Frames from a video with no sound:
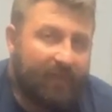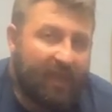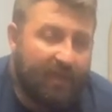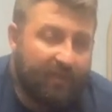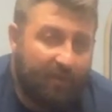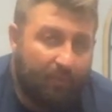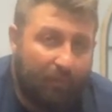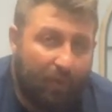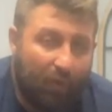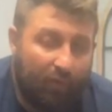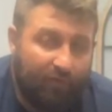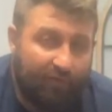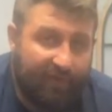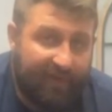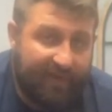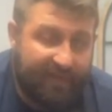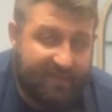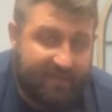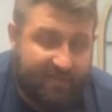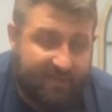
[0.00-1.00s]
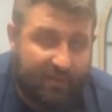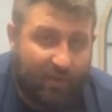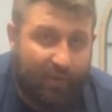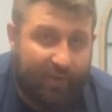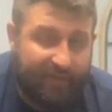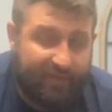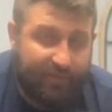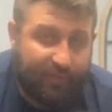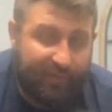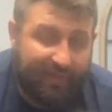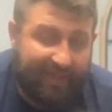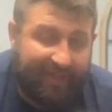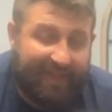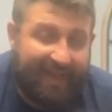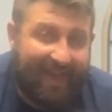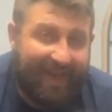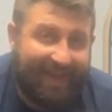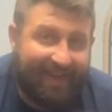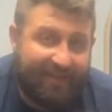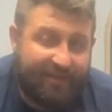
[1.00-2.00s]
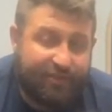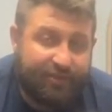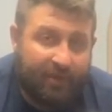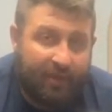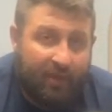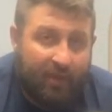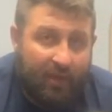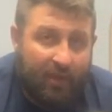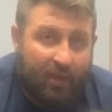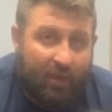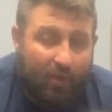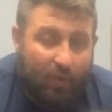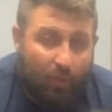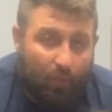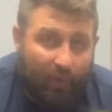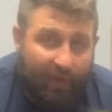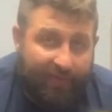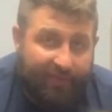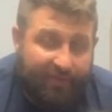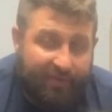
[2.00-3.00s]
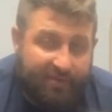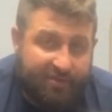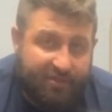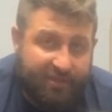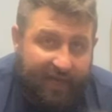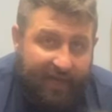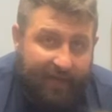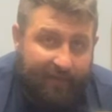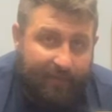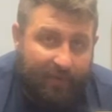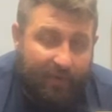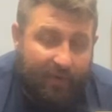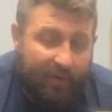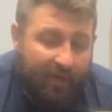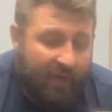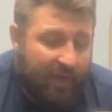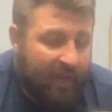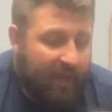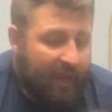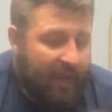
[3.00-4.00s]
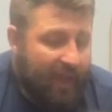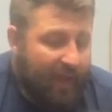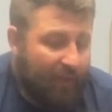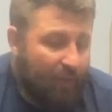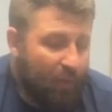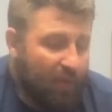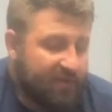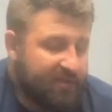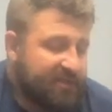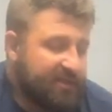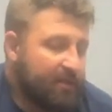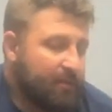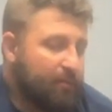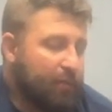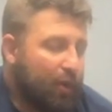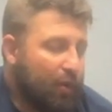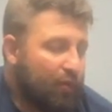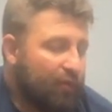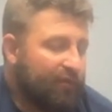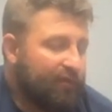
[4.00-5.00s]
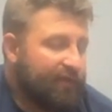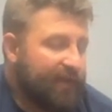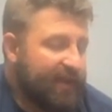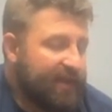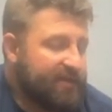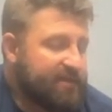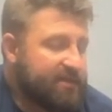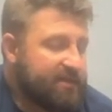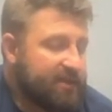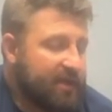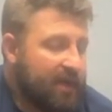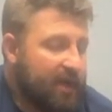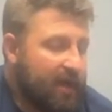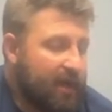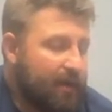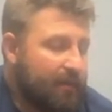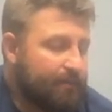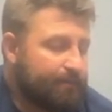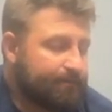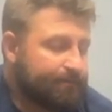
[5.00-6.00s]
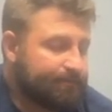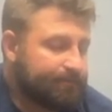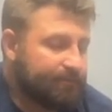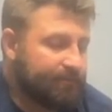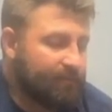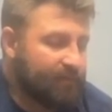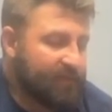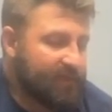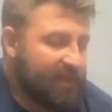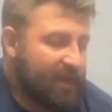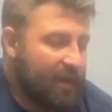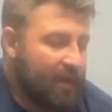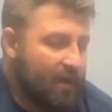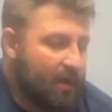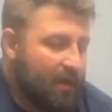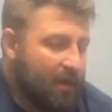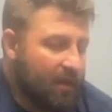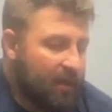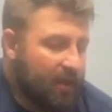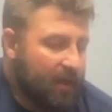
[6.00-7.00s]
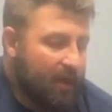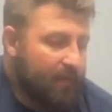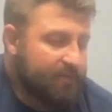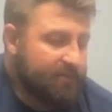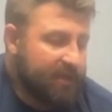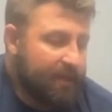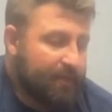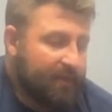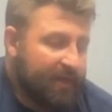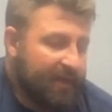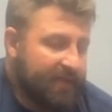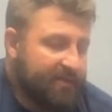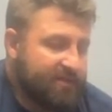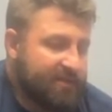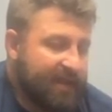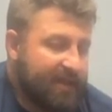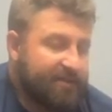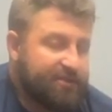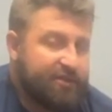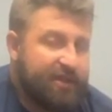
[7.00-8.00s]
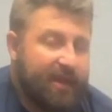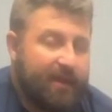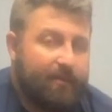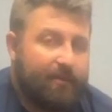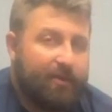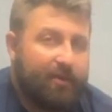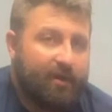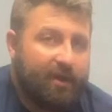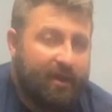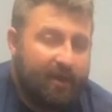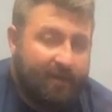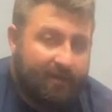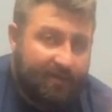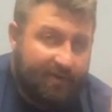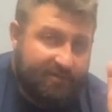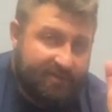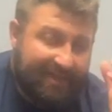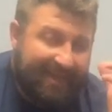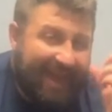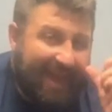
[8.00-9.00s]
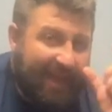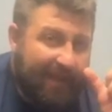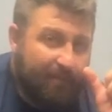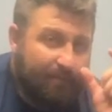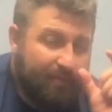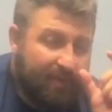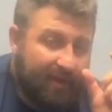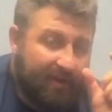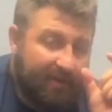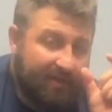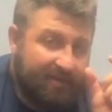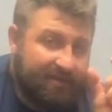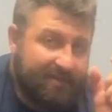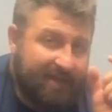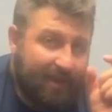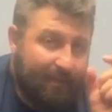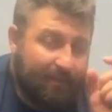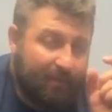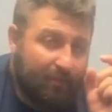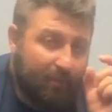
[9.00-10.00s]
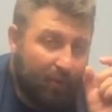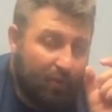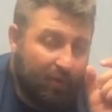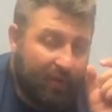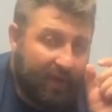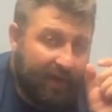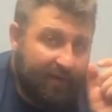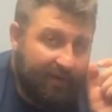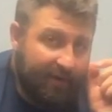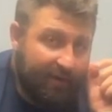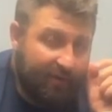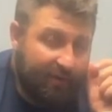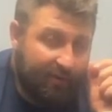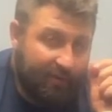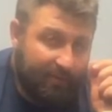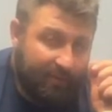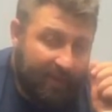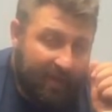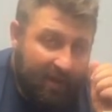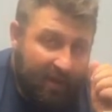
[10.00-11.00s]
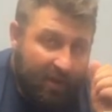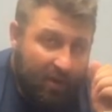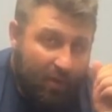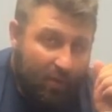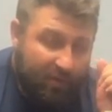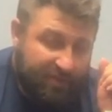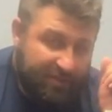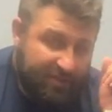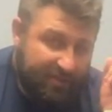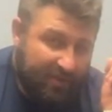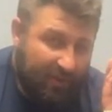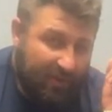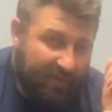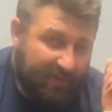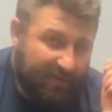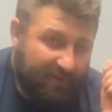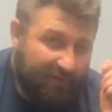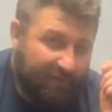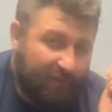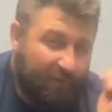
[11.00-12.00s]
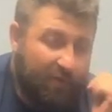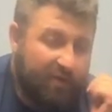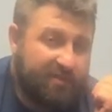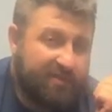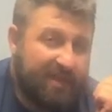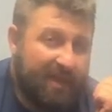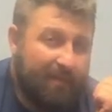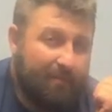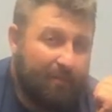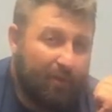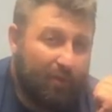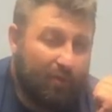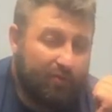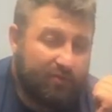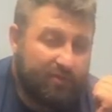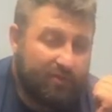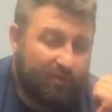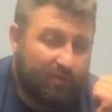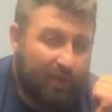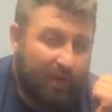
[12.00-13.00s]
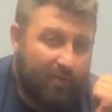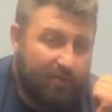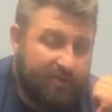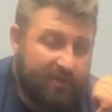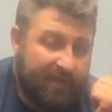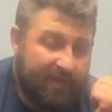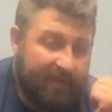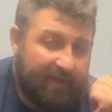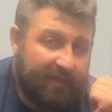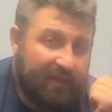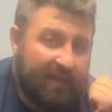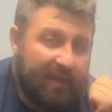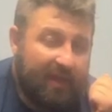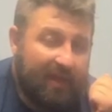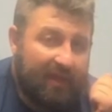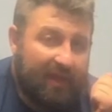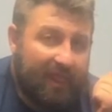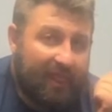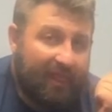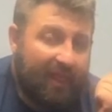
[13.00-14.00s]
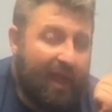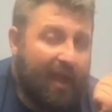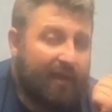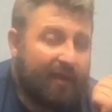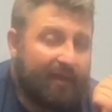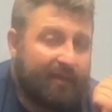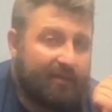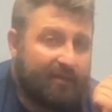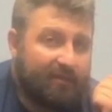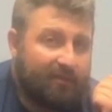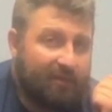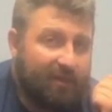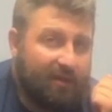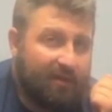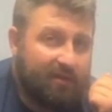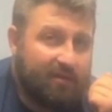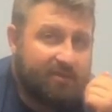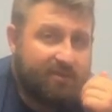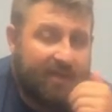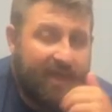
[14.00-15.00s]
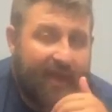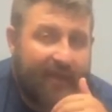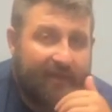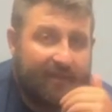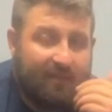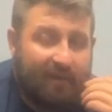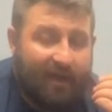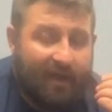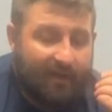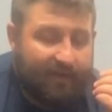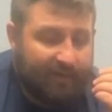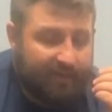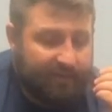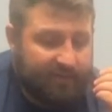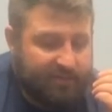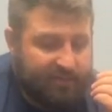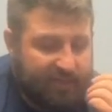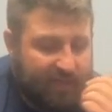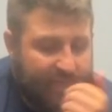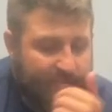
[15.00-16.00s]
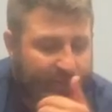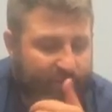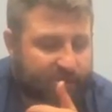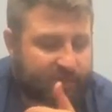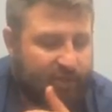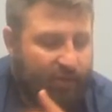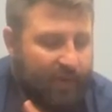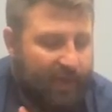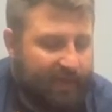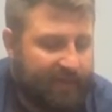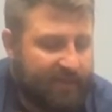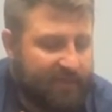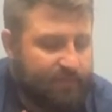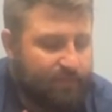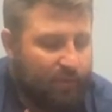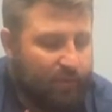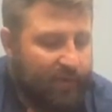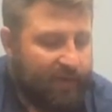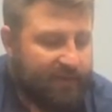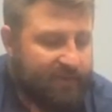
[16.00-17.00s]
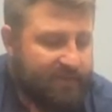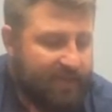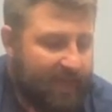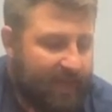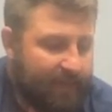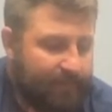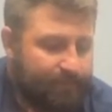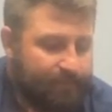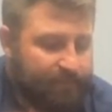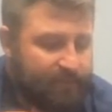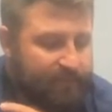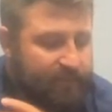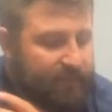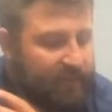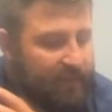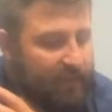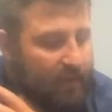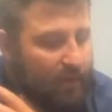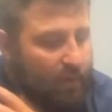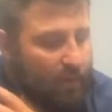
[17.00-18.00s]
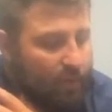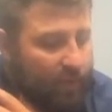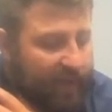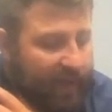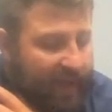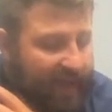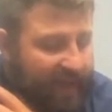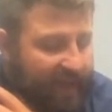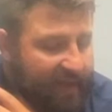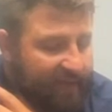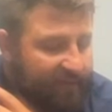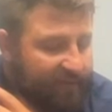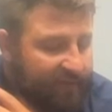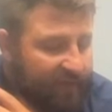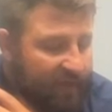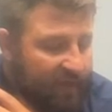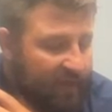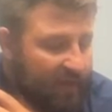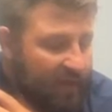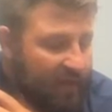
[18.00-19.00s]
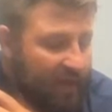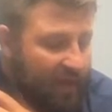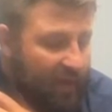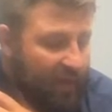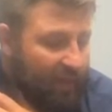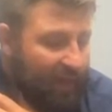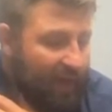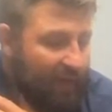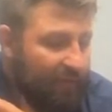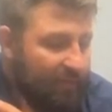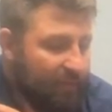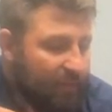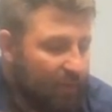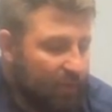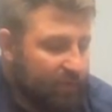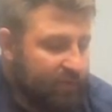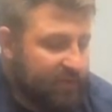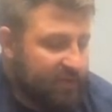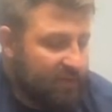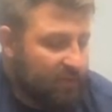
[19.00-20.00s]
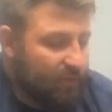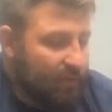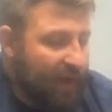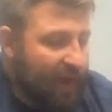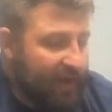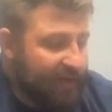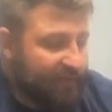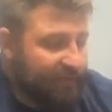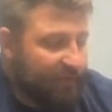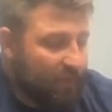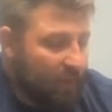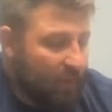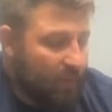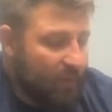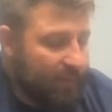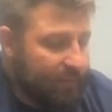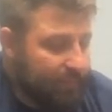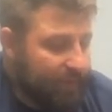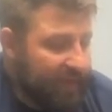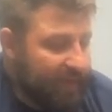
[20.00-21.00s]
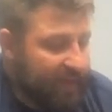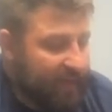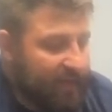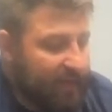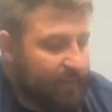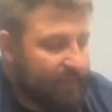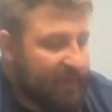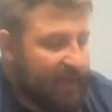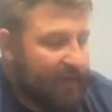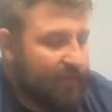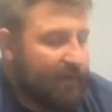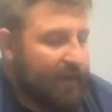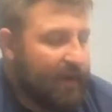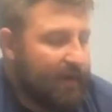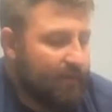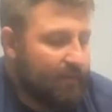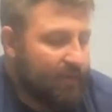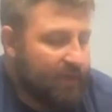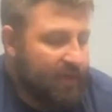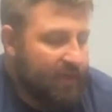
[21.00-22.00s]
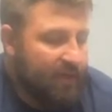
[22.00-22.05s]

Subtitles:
the bolt face is going to engage with the chamber, and once the bolt face comes up against that chamber, there's a cam pin in the top of the bolt carrier group, which is going to force that bolt to rotate, locking the lugs and locking the chamber. So at this point in time, we have allowed the bolt to ride forward, picking up that round.